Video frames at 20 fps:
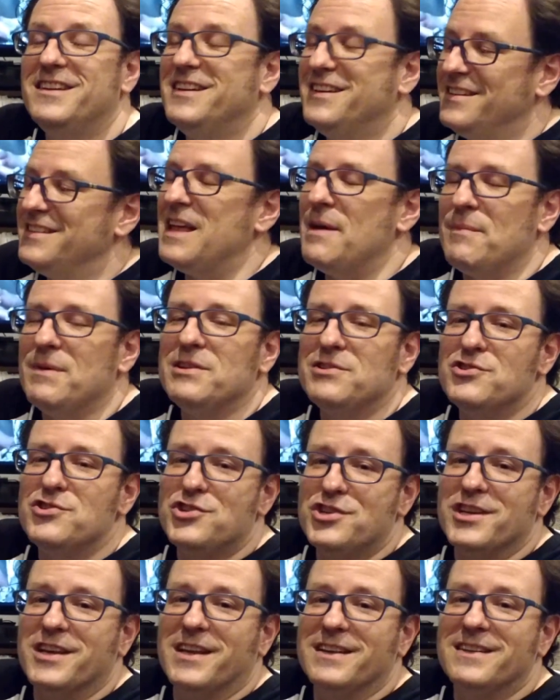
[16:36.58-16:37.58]
that means
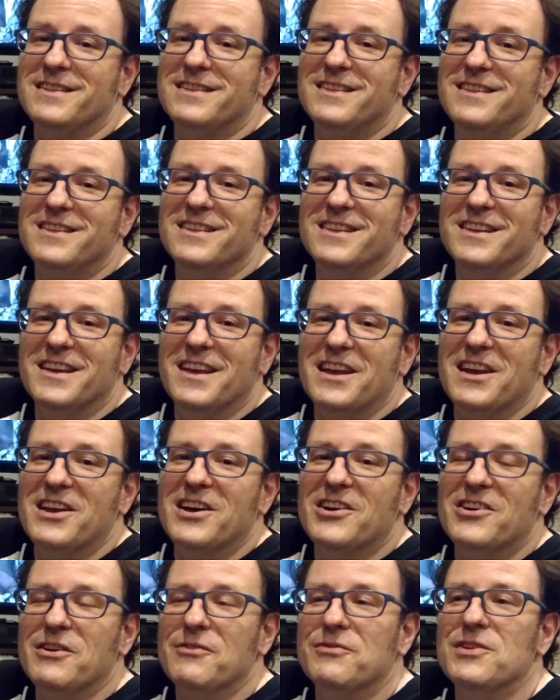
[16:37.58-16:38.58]
shit. You
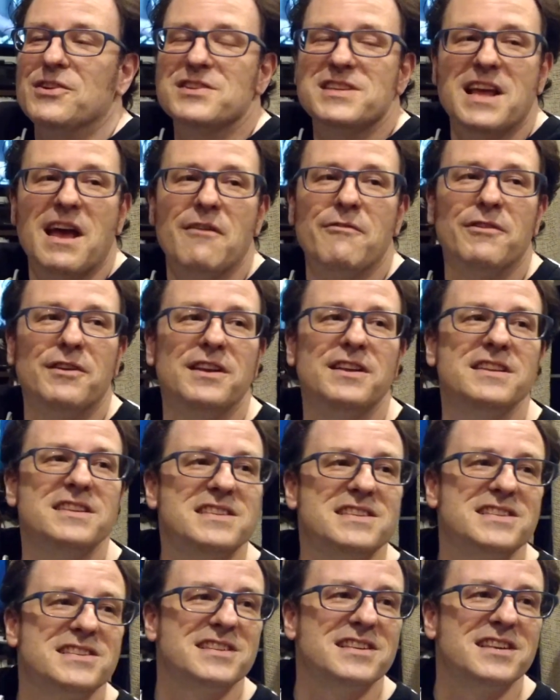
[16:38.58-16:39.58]
know, if there's
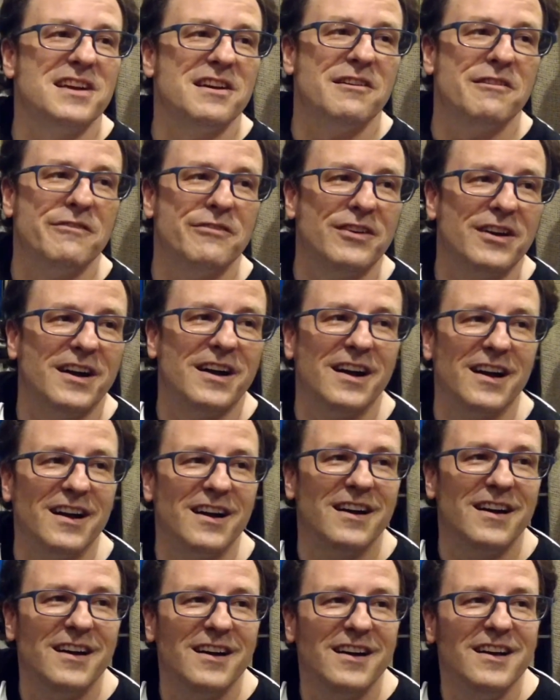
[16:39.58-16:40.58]
evidence of,
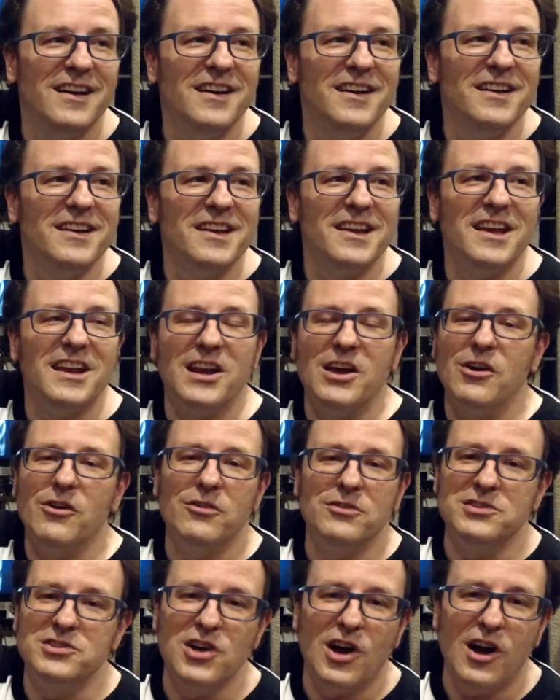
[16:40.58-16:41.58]
you
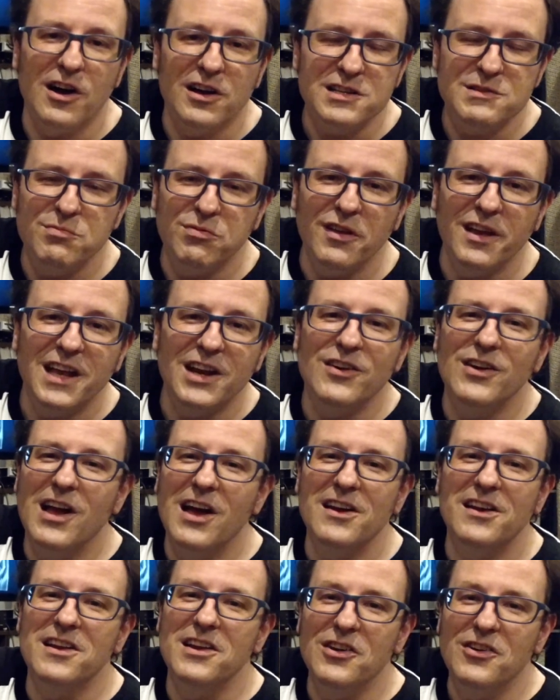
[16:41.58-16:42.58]
know, dogs playing
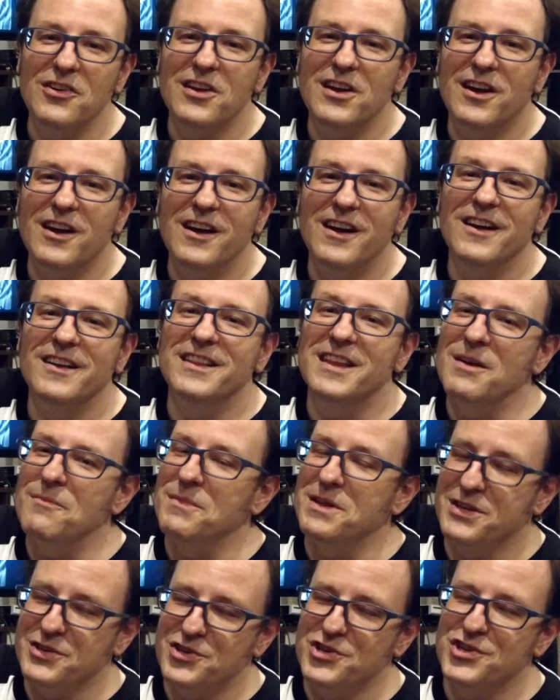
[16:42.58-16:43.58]
around in your yard, that
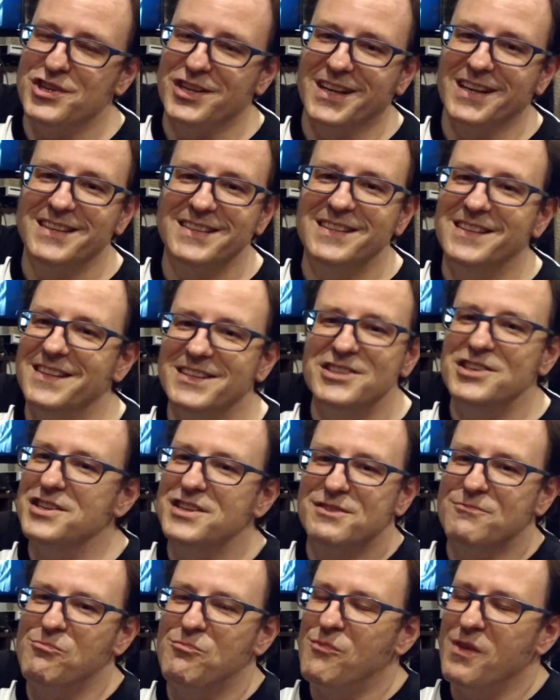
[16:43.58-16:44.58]
means shit. It's
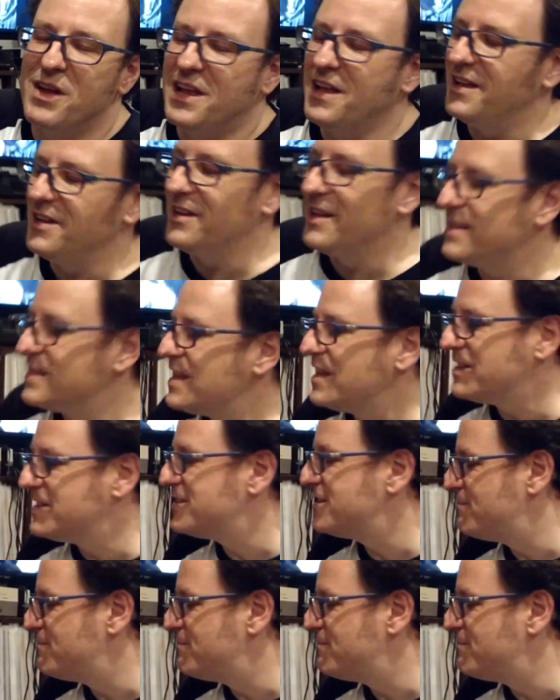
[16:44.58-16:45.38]
just, if that's